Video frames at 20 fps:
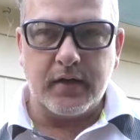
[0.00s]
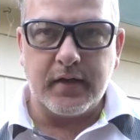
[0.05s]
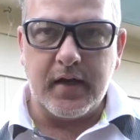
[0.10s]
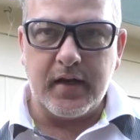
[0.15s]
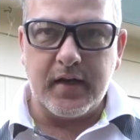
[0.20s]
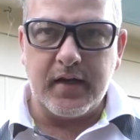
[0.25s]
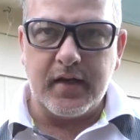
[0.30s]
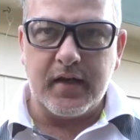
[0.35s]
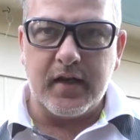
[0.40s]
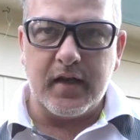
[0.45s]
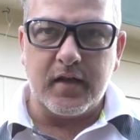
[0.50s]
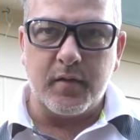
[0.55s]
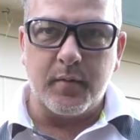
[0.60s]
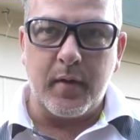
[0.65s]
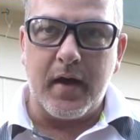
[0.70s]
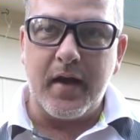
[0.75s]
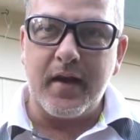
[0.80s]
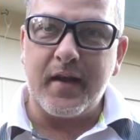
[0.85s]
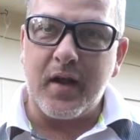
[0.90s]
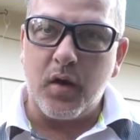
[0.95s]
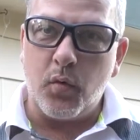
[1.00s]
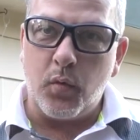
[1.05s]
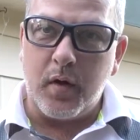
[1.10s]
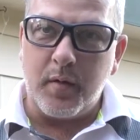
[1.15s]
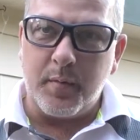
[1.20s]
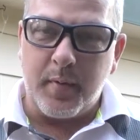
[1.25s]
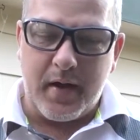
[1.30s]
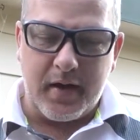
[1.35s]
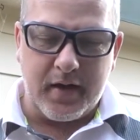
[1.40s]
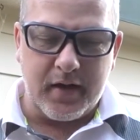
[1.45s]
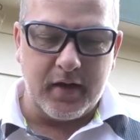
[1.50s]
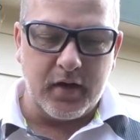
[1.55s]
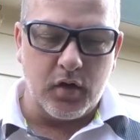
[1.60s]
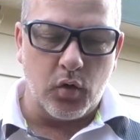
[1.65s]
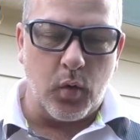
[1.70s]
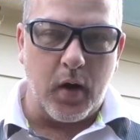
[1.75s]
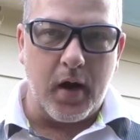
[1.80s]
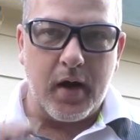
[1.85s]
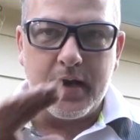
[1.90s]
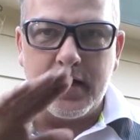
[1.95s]
Taking it out of the bag and when packing it
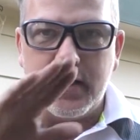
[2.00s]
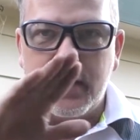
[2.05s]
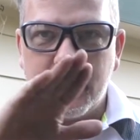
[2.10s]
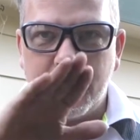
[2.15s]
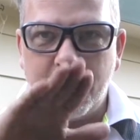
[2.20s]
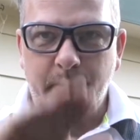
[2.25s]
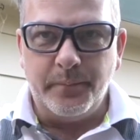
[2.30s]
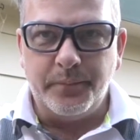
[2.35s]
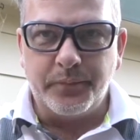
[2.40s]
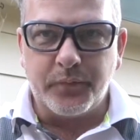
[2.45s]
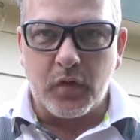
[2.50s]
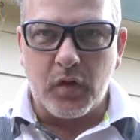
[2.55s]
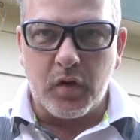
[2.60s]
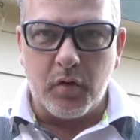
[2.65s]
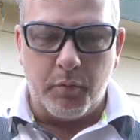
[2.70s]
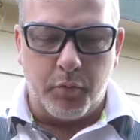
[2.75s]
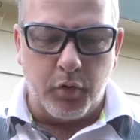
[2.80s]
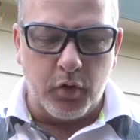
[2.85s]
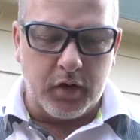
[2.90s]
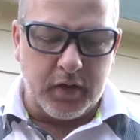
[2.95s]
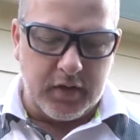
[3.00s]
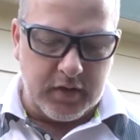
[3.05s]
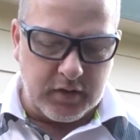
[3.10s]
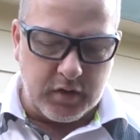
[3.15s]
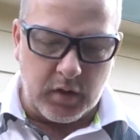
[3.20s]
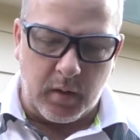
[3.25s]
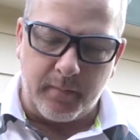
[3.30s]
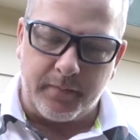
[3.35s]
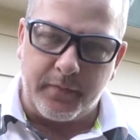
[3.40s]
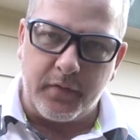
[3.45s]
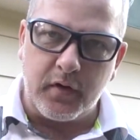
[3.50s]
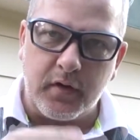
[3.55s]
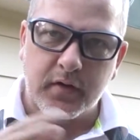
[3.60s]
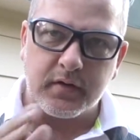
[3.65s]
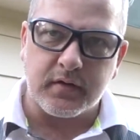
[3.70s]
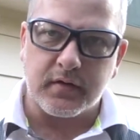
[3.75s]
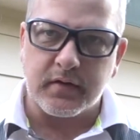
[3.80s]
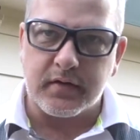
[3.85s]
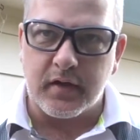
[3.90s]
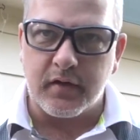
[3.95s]
away, Put it in top
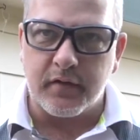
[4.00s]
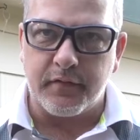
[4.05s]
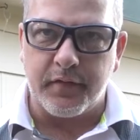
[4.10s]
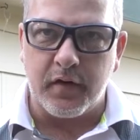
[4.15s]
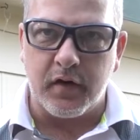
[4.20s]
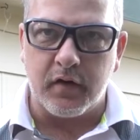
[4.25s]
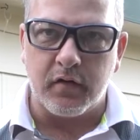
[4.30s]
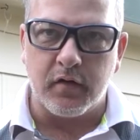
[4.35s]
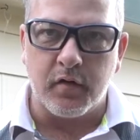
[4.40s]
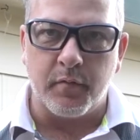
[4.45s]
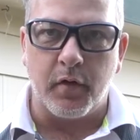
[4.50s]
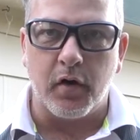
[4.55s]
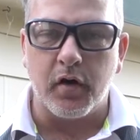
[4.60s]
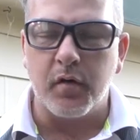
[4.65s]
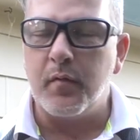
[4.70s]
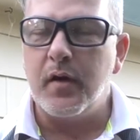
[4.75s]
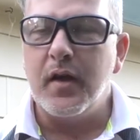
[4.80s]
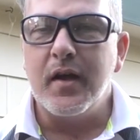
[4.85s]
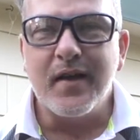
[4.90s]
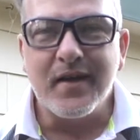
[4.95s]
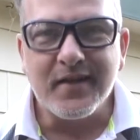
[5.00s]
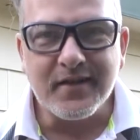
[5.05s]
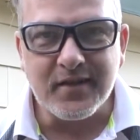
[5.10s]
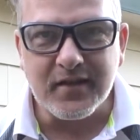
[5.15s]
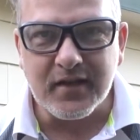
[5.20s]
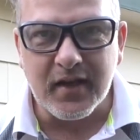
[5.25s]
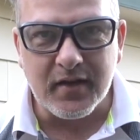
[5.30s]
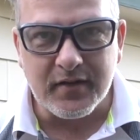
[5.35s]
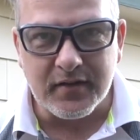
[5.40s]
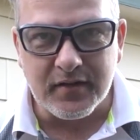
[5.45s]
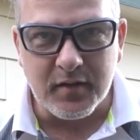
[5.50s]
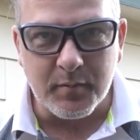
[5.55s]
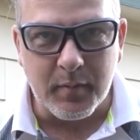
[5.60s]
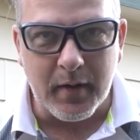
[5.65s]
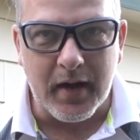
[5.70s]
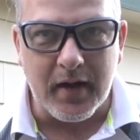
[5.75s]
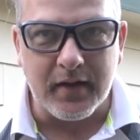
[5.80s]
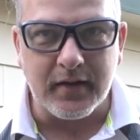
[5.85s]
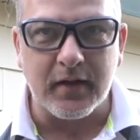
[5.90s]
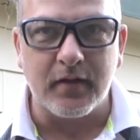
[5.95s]
first, so the feet are at the bottom. Just goes in the
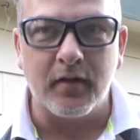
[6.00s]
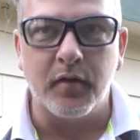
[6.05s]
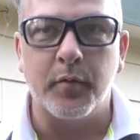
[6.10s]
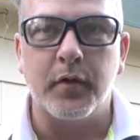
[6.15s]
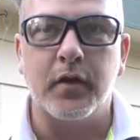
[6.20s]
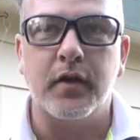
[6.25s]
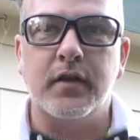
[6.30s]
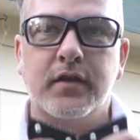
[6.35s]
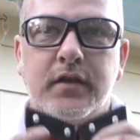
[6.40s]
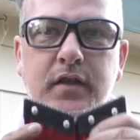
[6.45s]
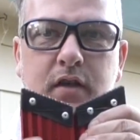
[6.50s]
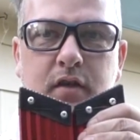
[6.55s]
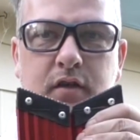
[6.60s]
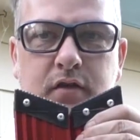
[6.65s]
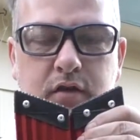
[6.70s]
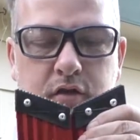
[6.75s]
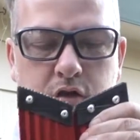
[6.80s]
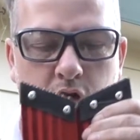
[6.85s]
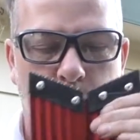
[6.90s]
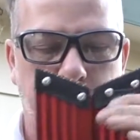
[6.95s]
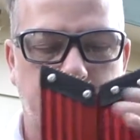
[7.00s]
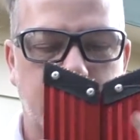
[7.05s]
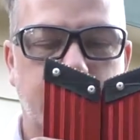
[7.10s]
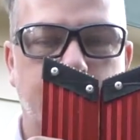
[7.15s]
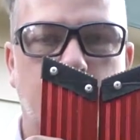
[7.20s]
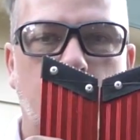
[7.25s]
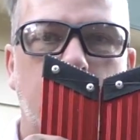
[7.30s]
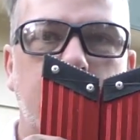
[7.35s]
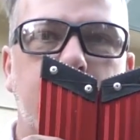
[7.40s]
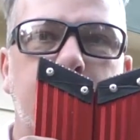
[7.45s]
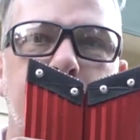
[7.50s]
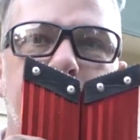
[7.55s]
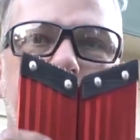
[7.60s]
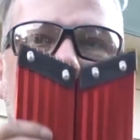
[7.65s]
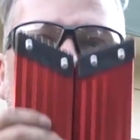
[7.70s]
bag that little bit easier because the top is pointy.